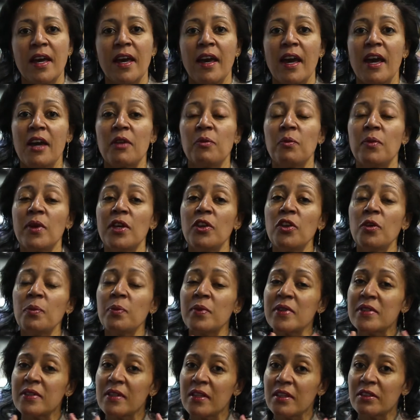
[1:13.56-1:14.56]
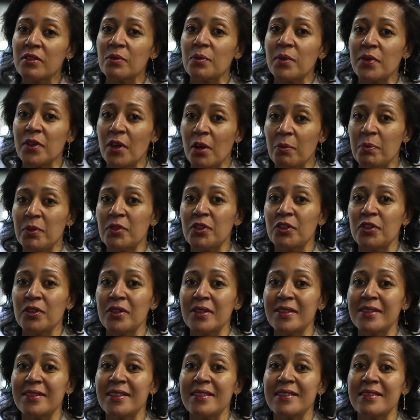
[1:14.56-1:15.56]
And when you're presented with
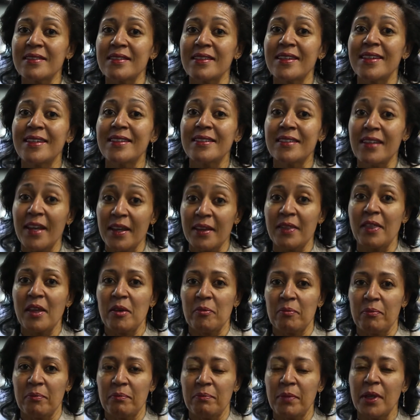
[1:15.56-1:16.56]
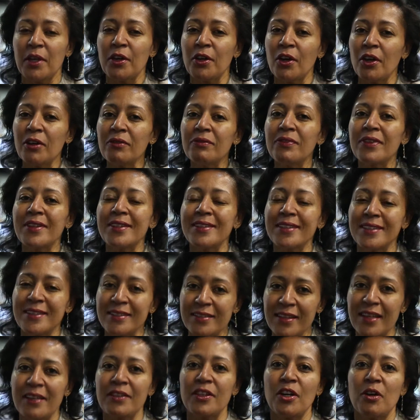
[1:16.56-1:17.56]
opportunities, take them. Be confident and
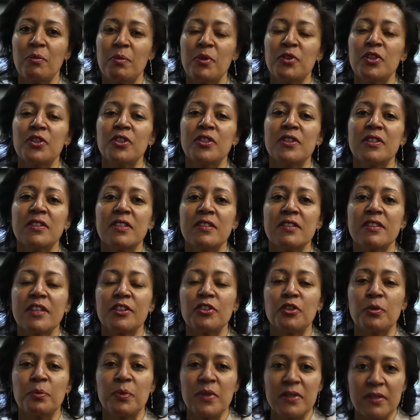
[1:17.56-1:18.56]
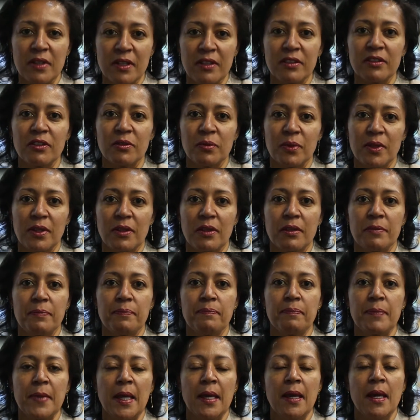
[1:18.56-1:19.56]
take the opportunities that you're presented
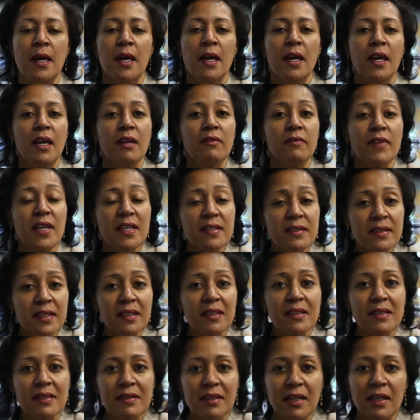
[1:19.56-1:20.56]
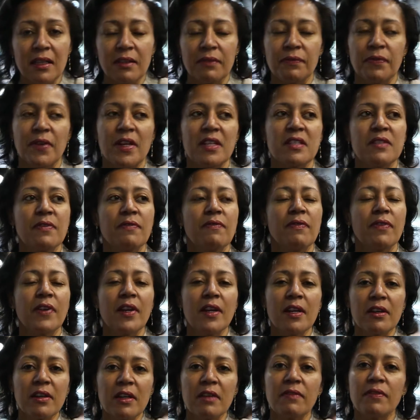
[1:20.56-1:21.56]
with. Investing in self, it's
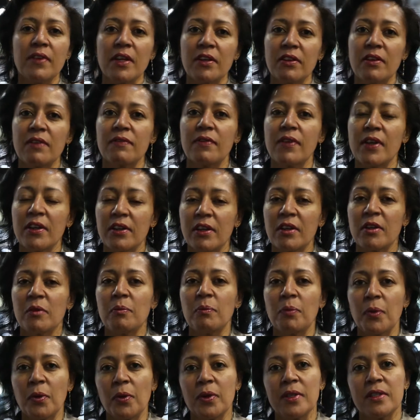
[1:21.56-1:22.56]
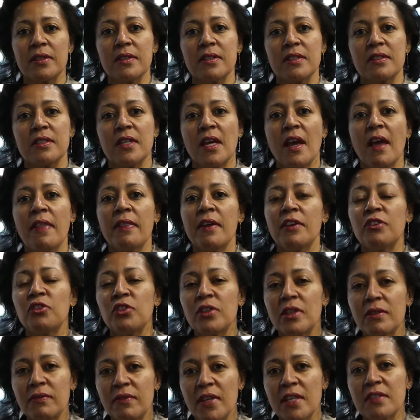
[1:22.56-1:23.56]
very, very, very important that
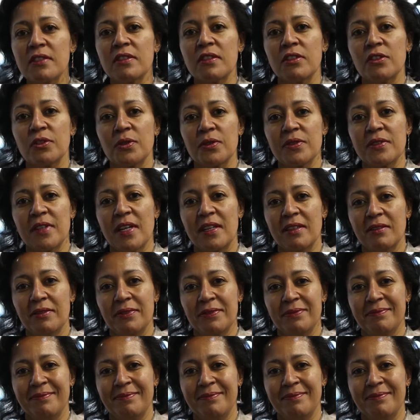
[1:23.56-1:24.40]
you invest in yourself.